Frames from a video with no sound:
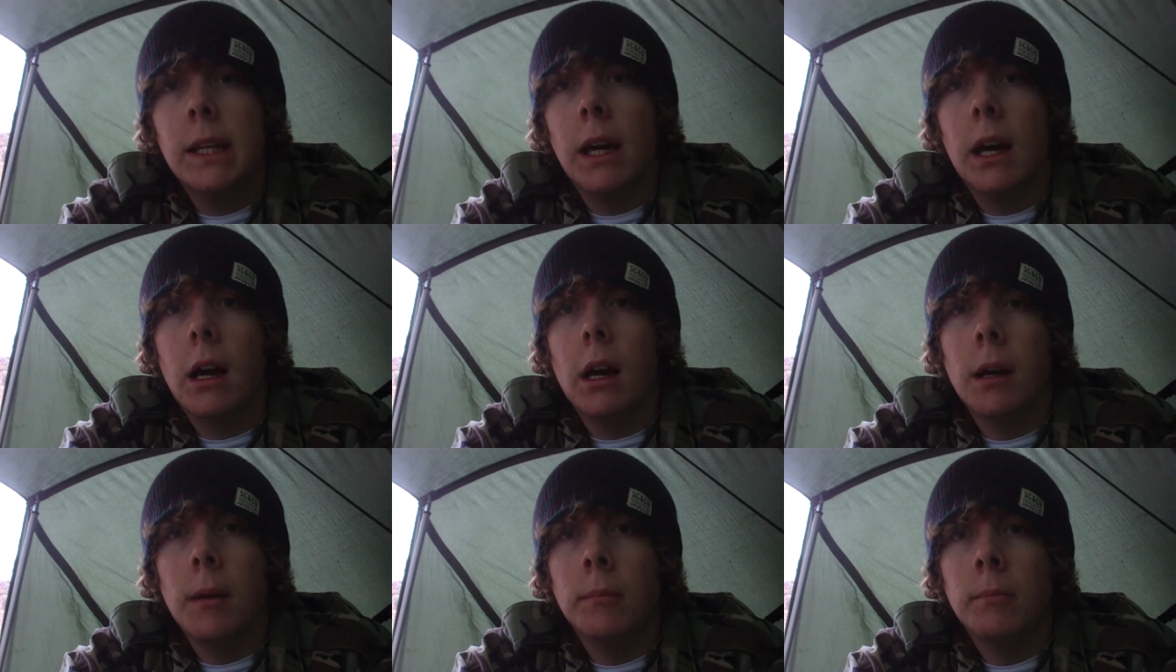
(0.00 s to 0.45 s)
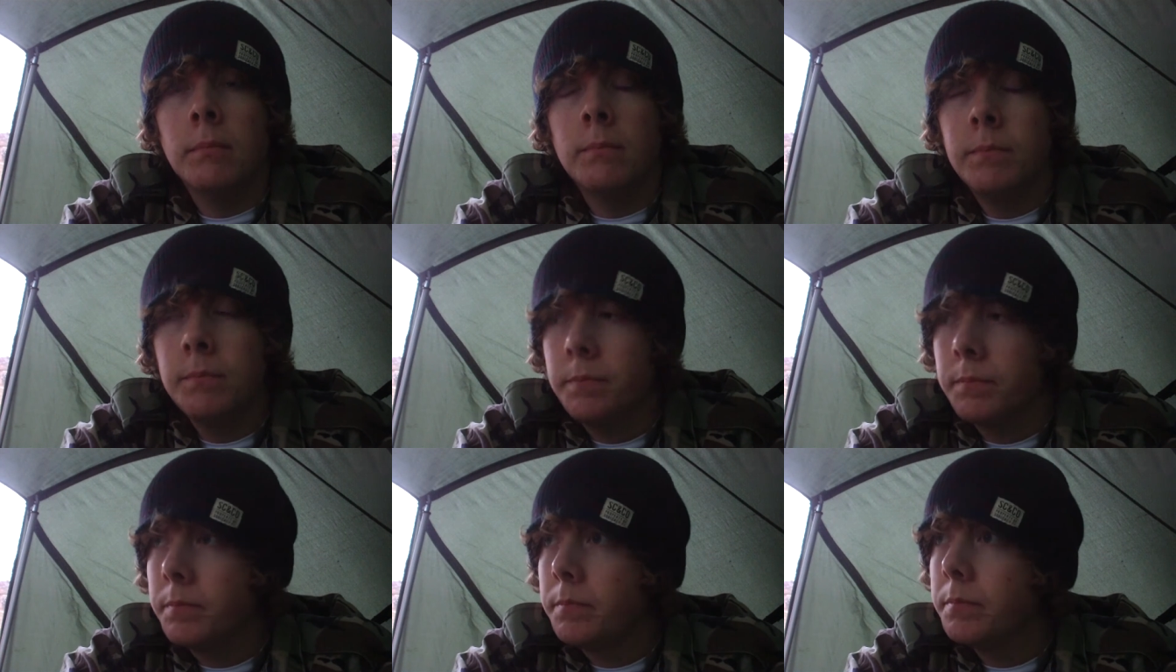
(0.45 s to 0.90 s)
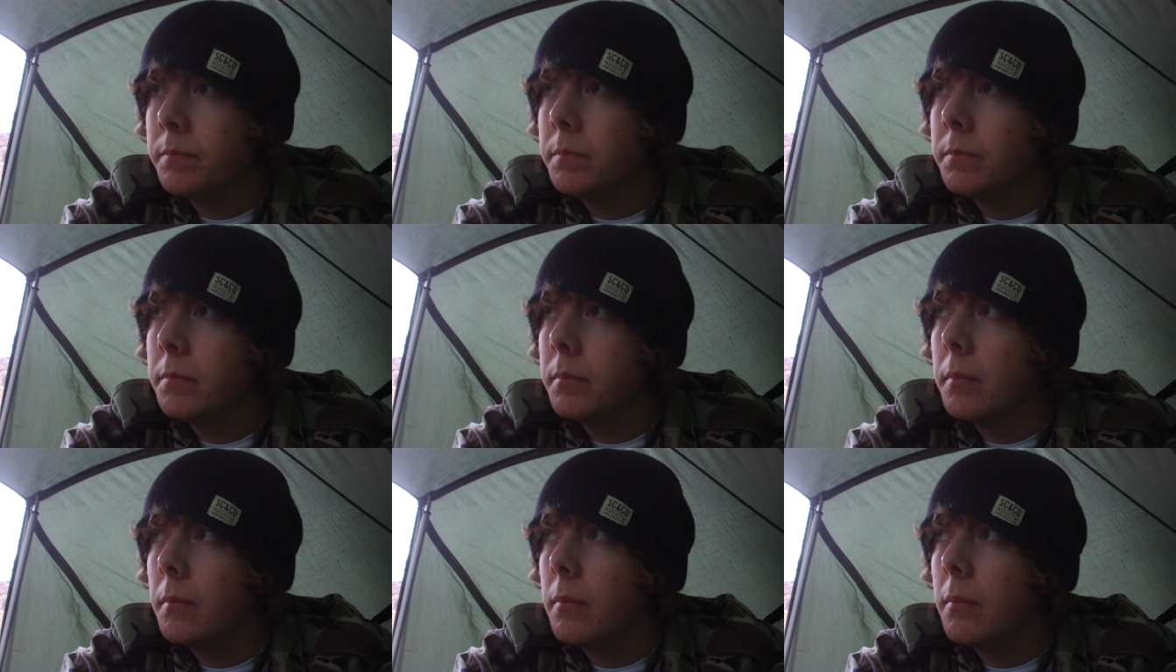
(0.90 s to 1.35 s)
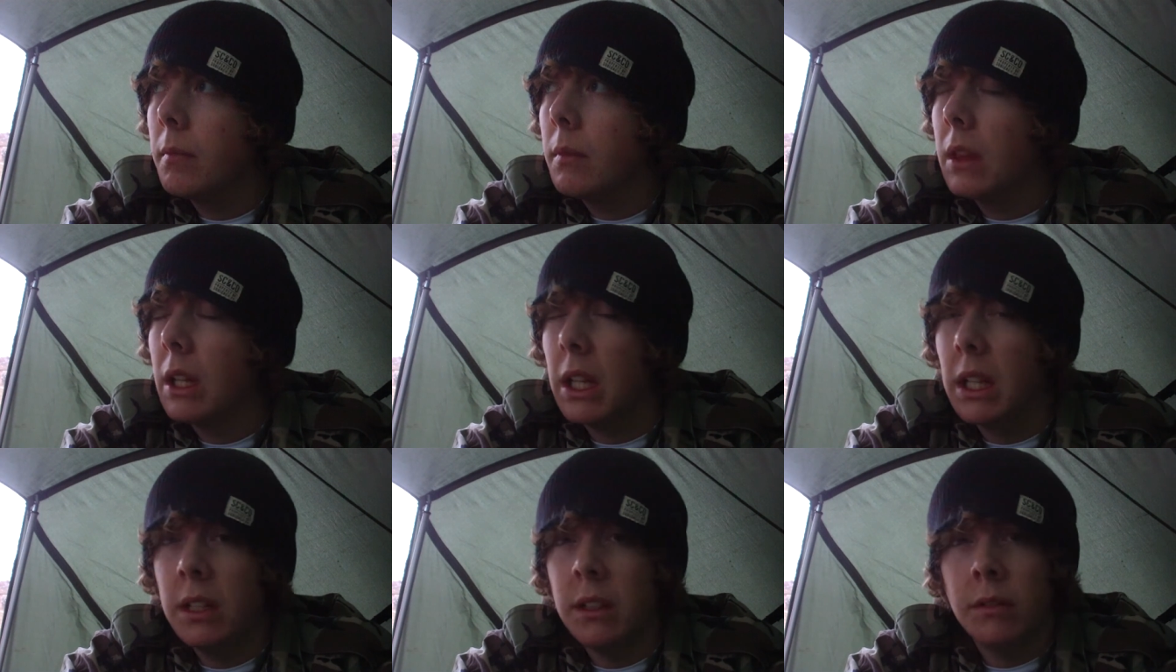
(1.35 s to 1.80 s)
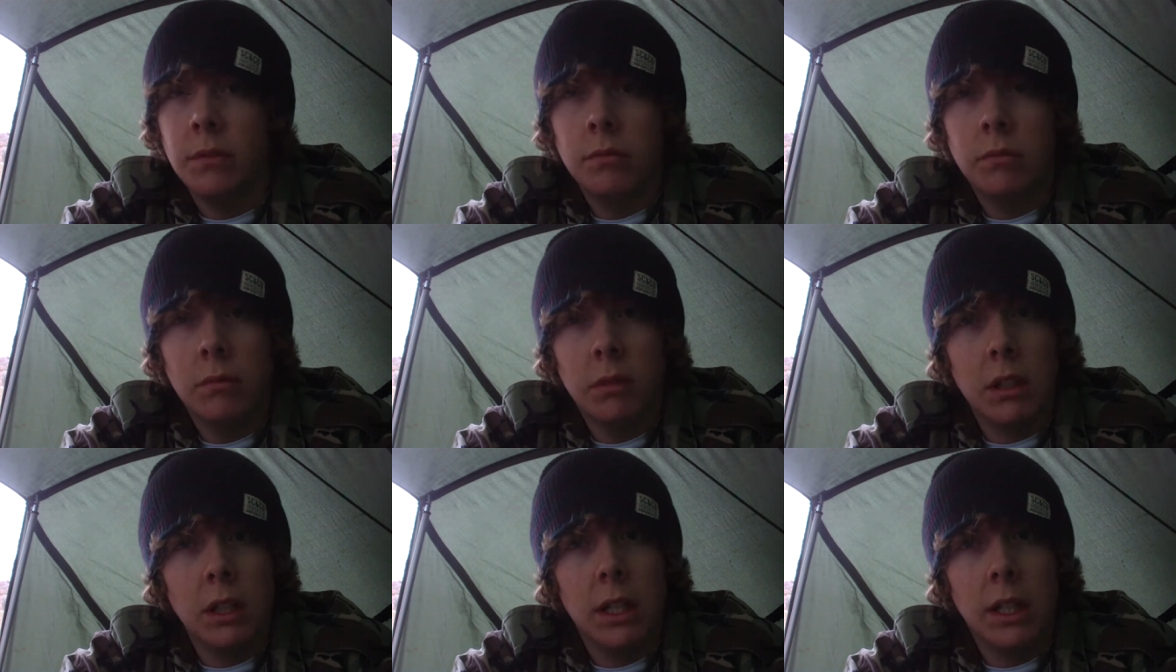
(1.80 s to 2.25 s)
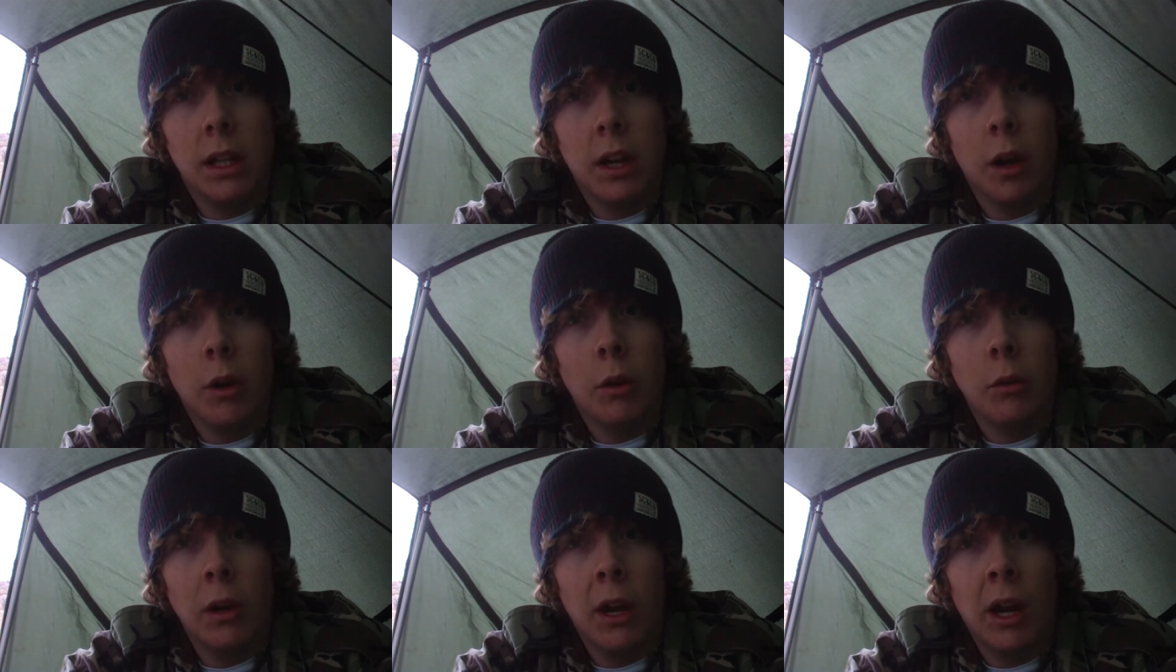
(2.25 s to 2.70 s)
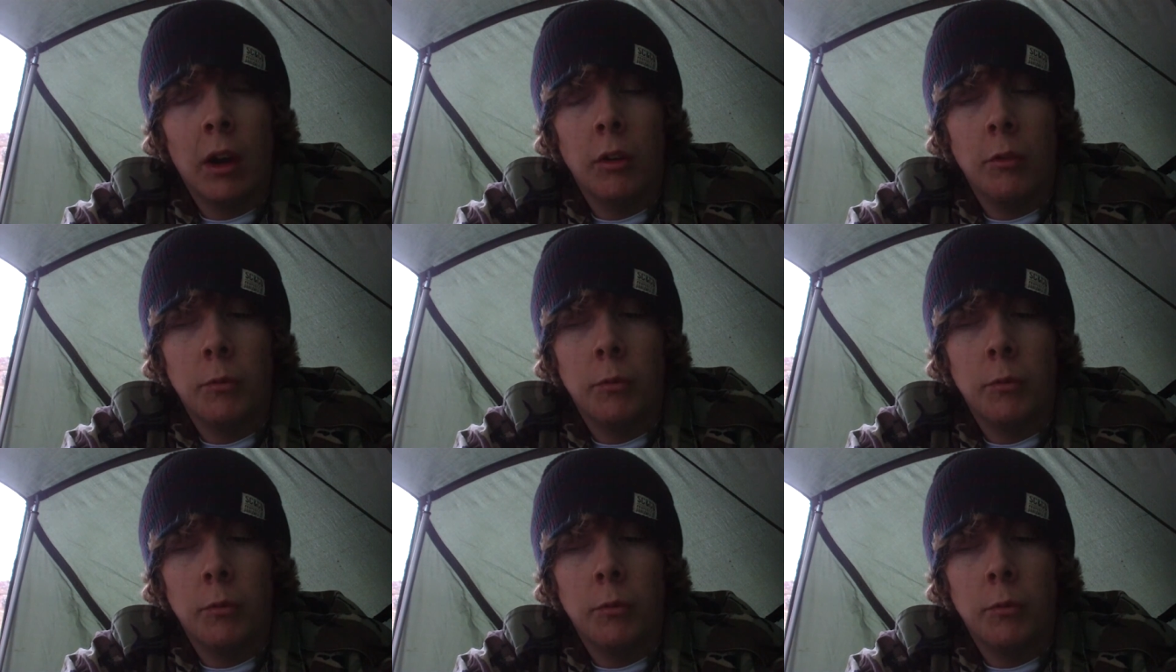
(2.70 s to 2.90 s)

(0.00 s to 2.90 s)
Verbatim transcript: Um, it's really cold now.